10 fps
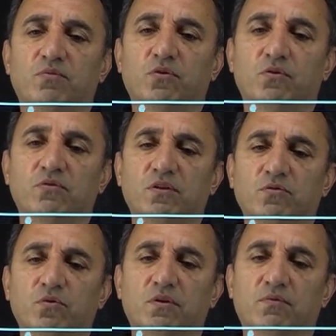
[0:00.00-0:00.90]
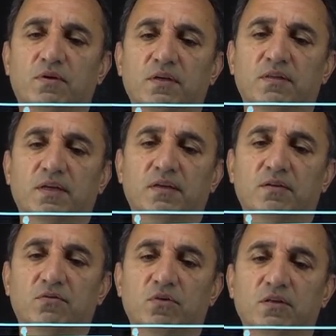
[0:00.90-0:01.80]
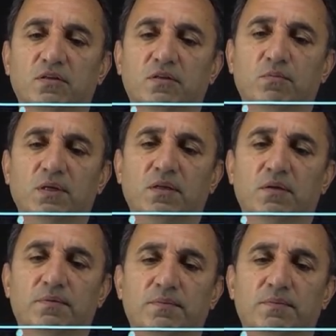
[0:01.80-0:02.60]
So centroid of a rectangle is right in the middle.